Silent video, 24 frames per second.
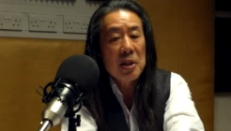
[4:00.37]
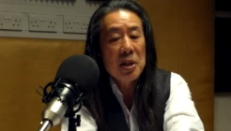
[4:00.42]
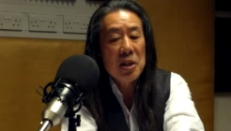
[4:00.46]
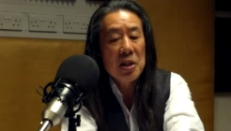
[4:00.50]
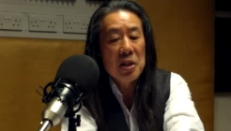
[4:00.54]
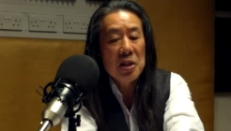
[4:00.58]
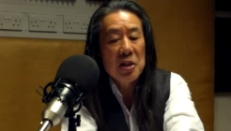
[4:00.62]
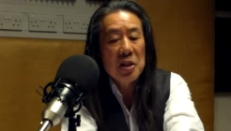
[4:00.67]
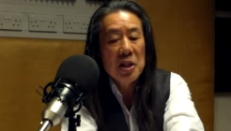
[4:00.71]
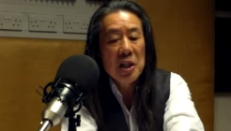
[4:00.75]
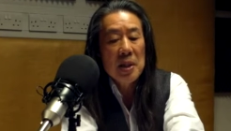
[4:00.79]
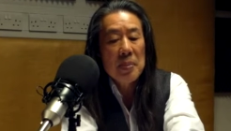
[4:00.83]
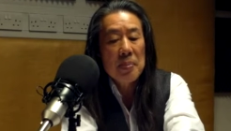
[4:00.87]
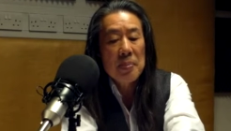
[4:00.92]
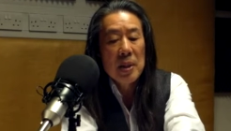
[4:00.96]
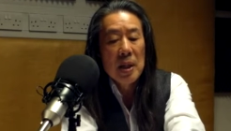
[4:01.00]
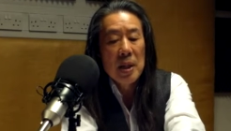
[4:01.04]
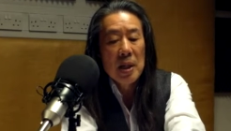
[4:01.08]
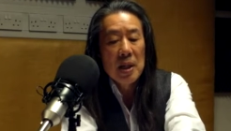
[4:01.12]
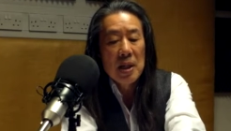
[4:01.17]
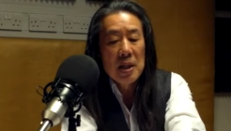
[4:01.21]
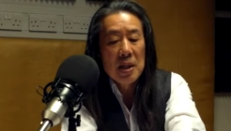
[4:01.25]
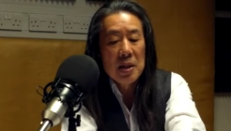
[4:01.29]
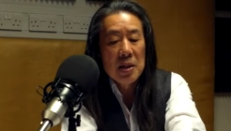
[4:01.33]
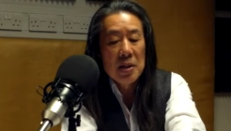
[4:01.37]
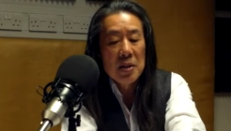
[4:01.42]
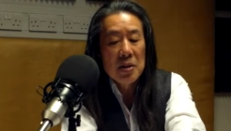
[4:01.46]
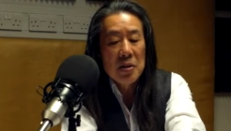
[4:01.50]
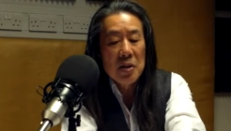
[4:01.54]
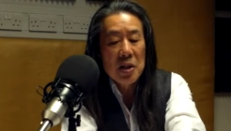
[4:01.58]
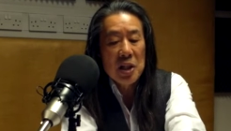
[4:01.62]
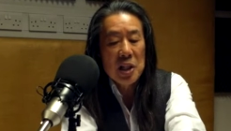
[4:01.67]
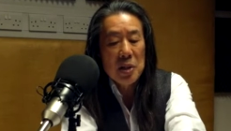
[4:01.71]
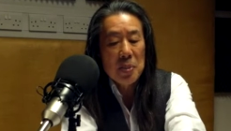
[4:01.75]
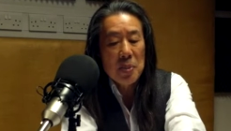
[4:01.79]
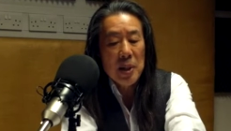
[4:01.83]
the sheep into
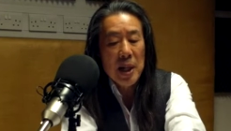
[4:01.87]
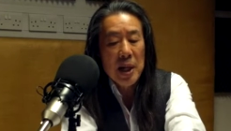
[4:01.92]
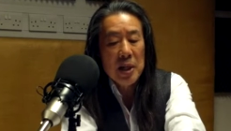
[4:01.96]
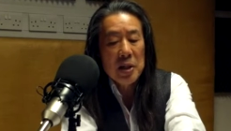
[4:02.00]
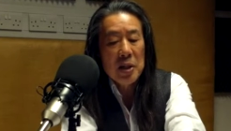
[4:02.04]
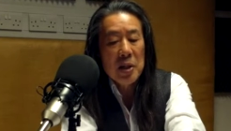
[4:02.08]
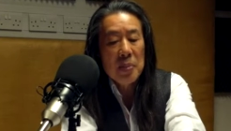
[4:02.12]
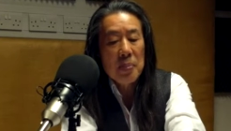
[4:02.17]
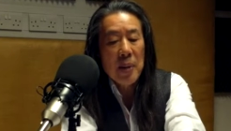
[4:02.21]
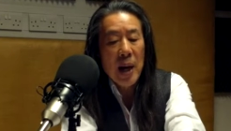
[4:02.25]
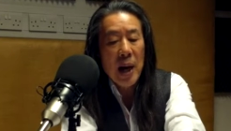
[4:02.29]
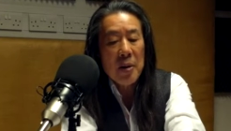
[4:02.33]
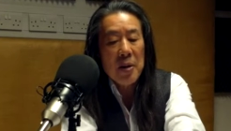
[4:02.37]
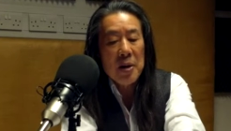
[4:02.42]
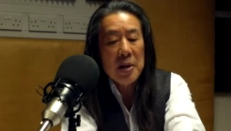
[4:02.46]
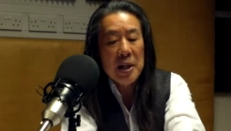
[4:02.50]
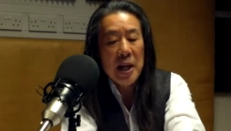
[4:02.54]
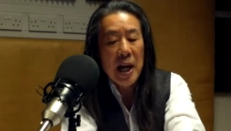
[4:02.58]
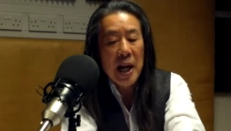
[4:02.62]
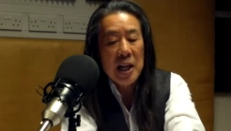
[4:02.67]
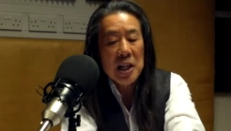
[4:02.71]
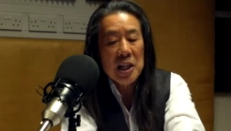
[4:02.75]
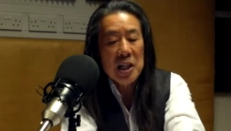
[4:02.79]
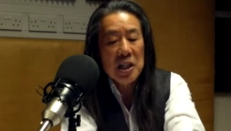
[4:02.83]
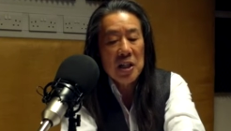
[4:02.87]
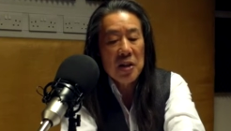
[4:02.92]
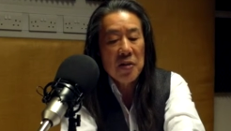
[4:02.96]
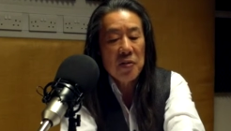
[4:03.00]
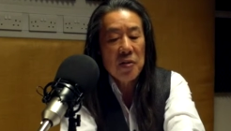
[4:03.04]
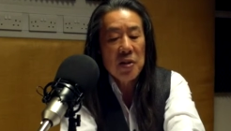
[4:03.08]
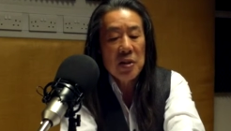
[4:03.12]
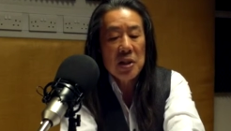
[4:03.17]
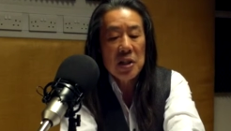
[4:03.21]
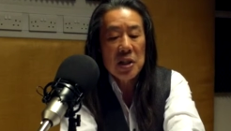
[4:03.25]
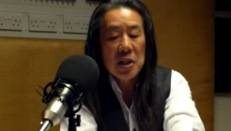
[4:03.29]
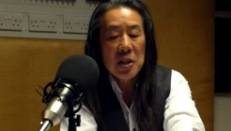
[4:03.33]
the splendid paradise of
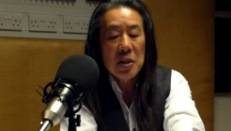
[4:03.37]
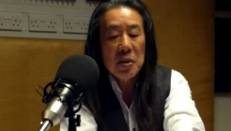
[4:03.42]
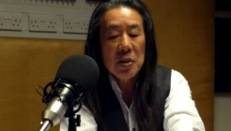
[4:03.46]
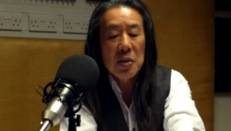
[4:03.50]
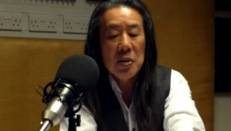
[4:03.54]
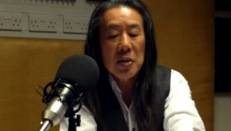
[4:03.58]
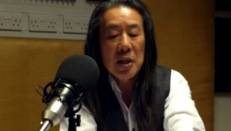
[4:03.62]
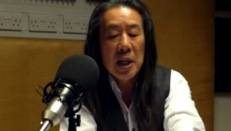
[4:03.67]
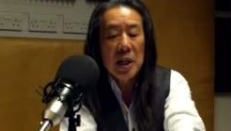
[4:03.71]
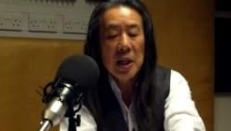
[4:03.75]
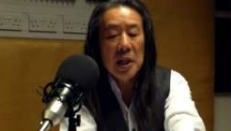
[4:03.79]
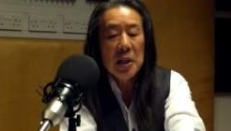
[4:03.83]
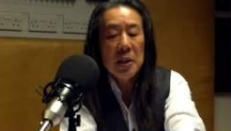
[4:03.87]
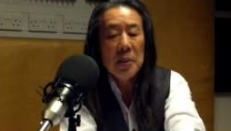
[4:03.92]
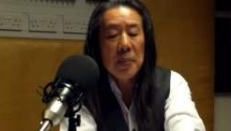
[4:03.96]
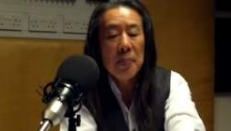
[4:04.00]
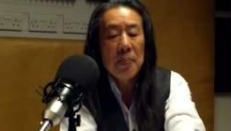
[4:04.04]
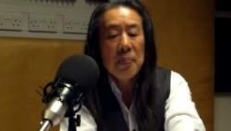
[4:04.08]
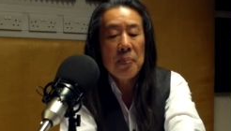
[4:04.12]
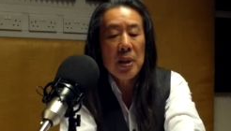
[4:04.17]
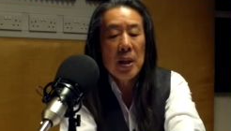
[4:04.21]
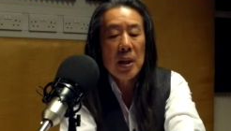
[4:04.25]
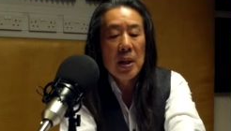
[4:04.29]
his new kingdom.